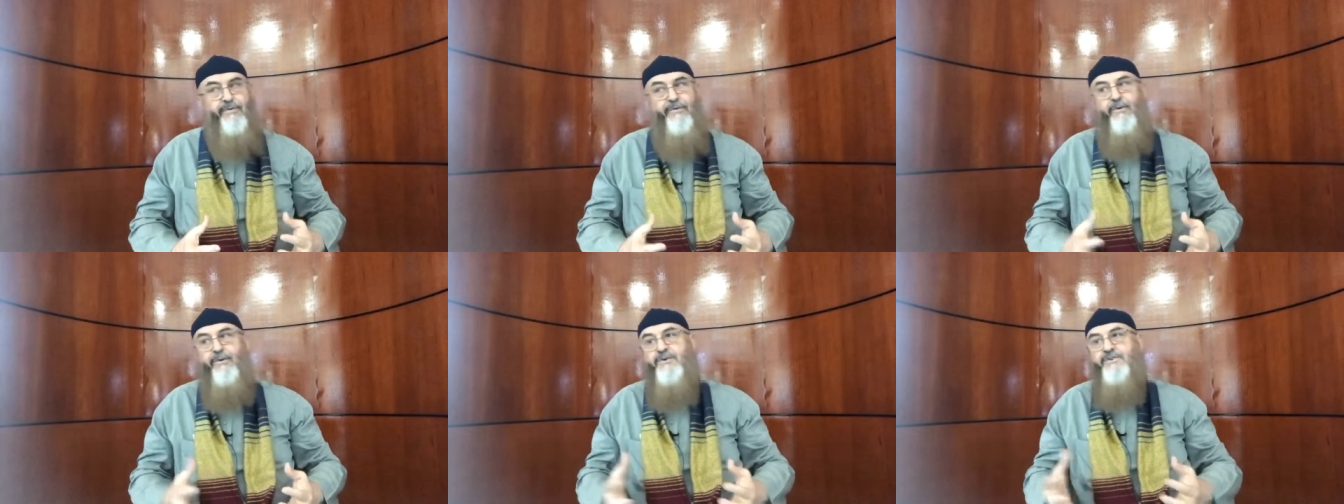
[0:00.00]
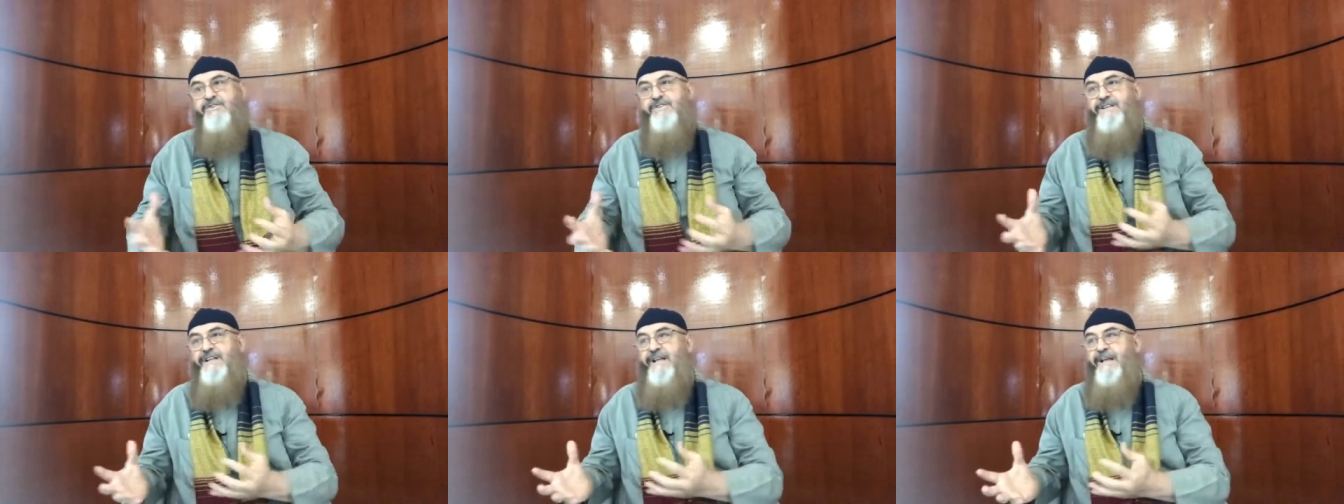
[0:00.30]

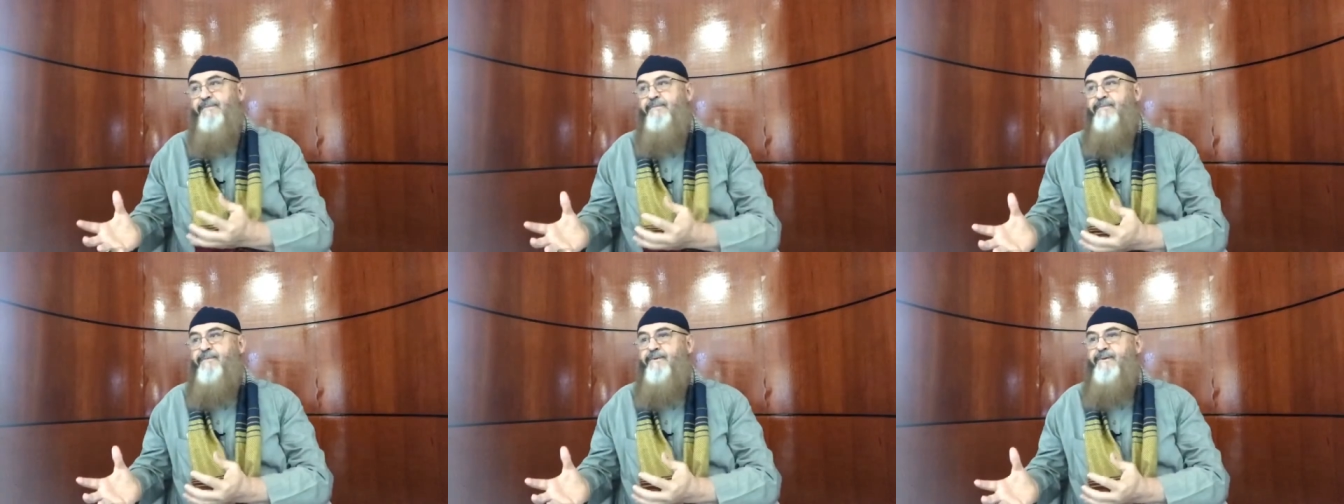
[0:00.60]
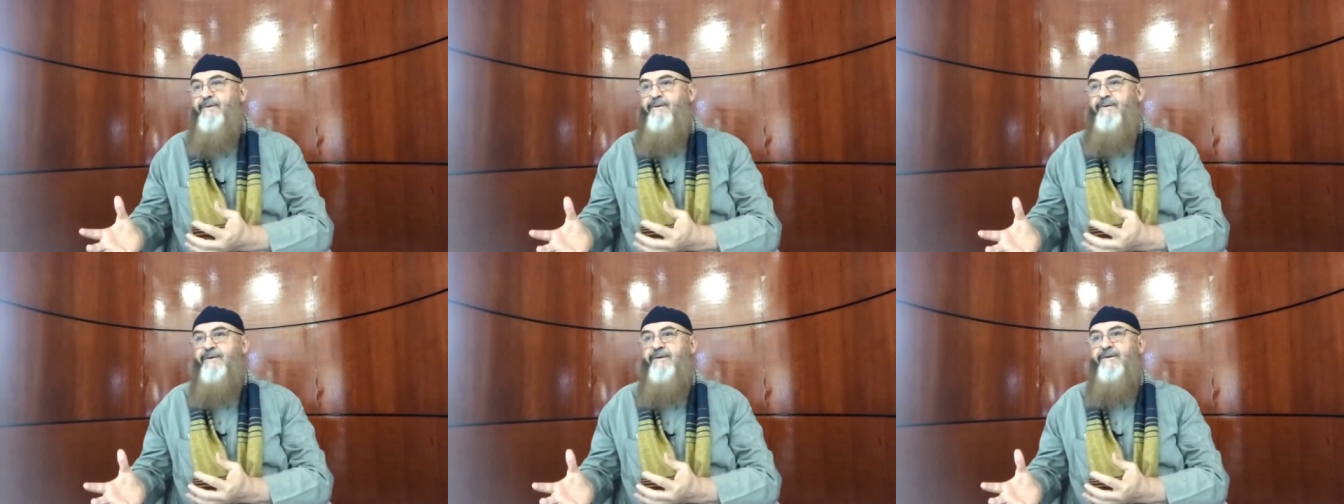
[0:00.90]
for
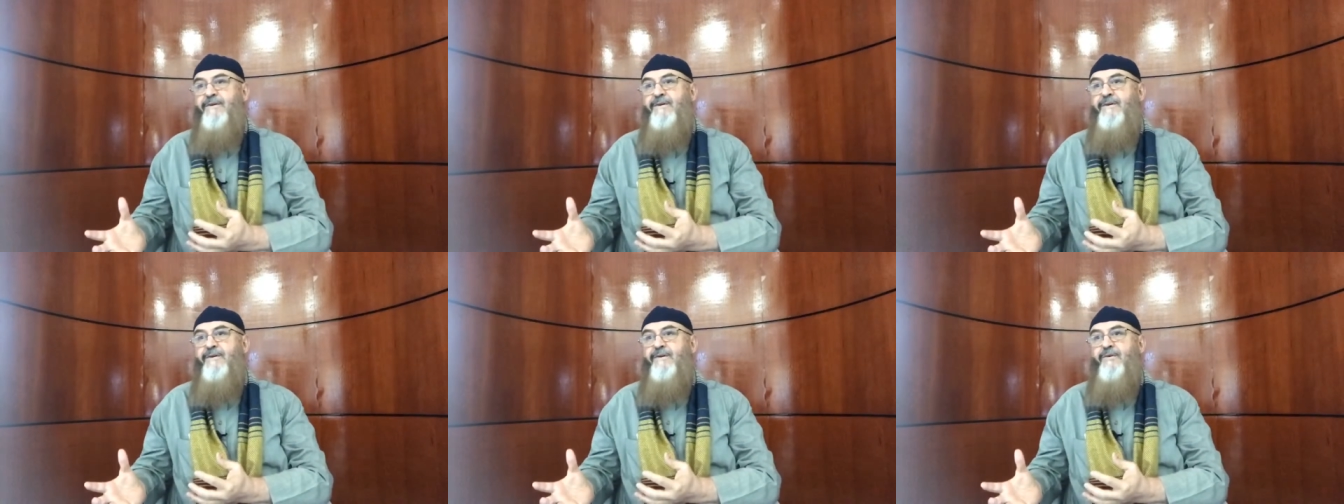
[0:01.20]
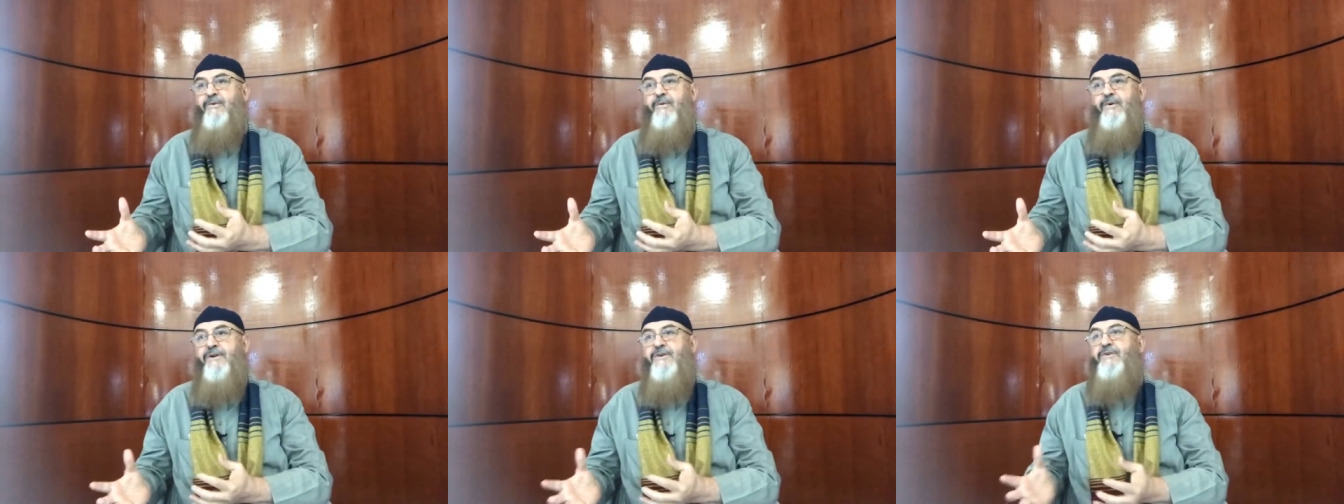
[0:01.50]
sleep,
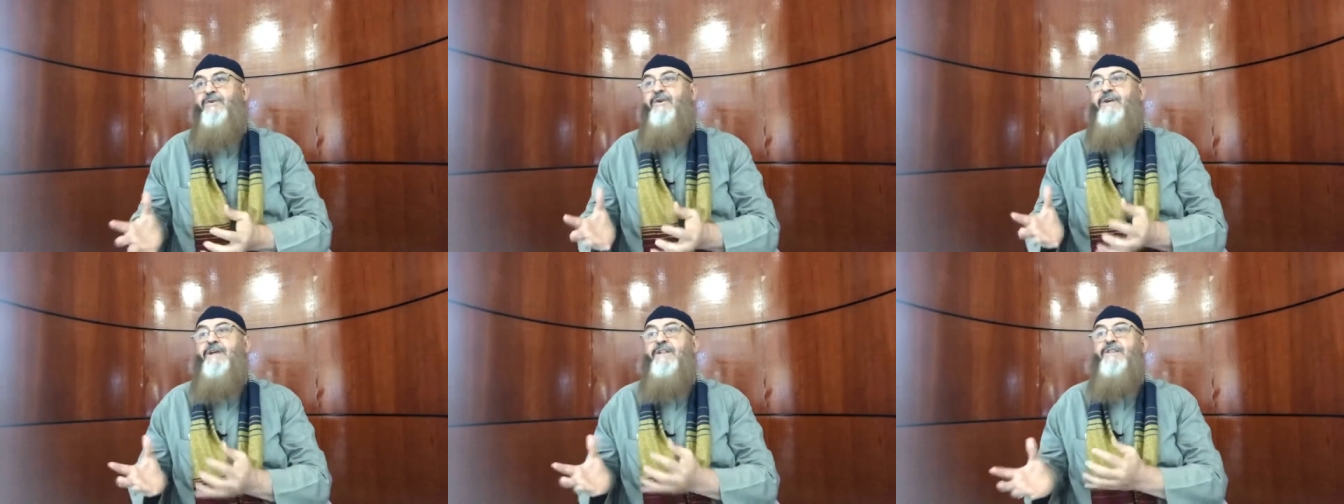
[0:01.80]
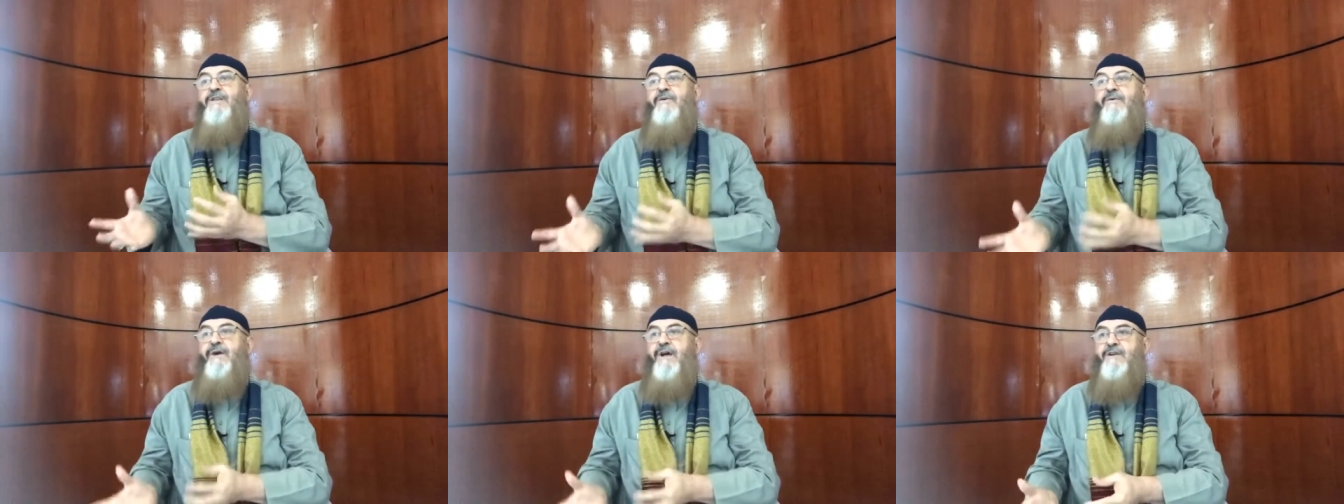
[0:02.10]
where you
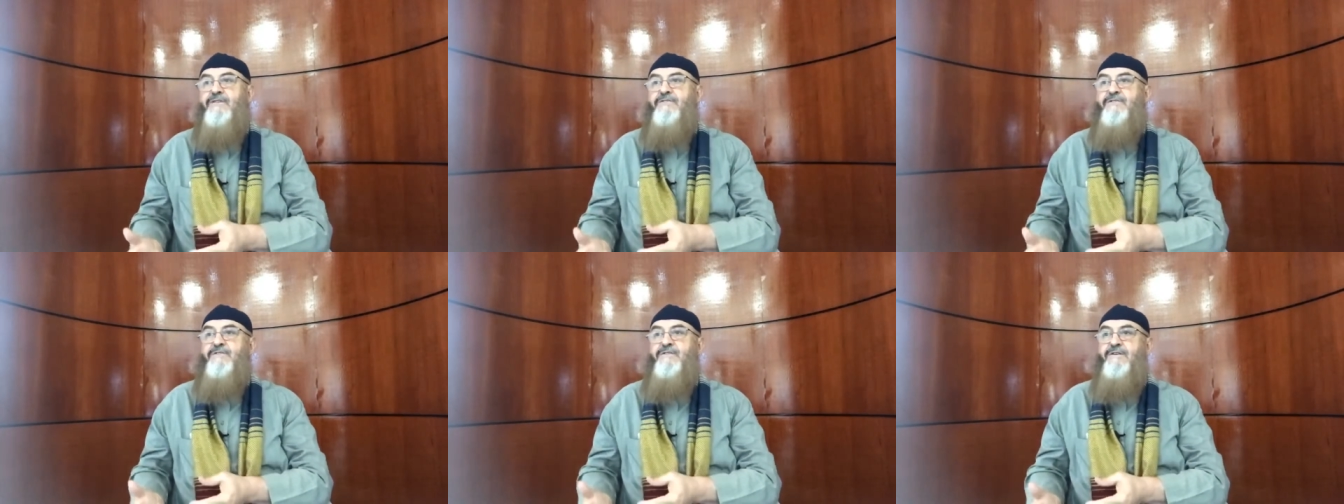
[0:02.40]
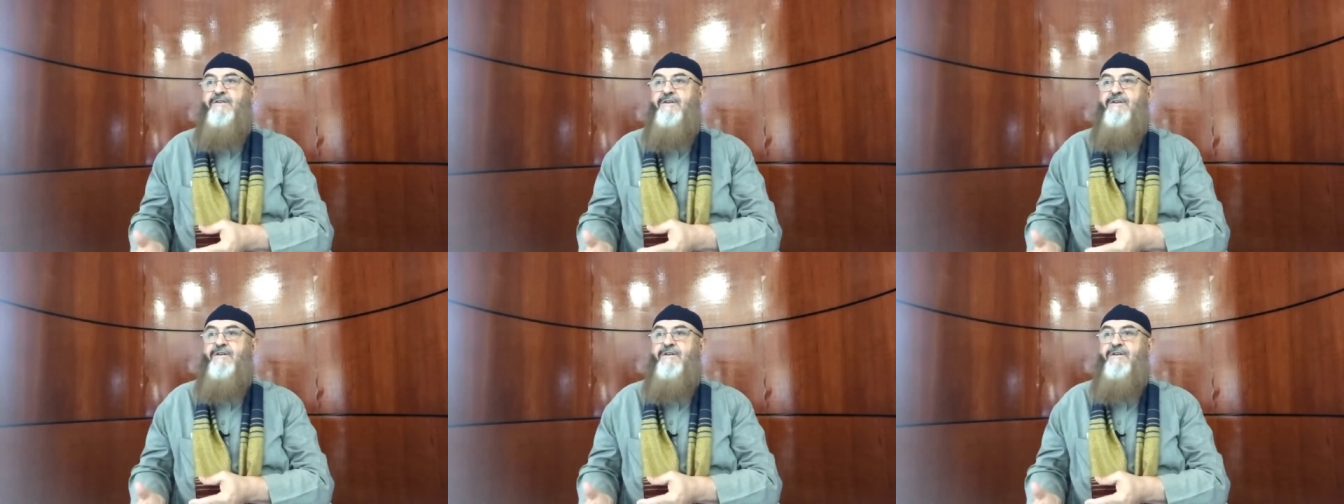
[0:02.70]
get the rest.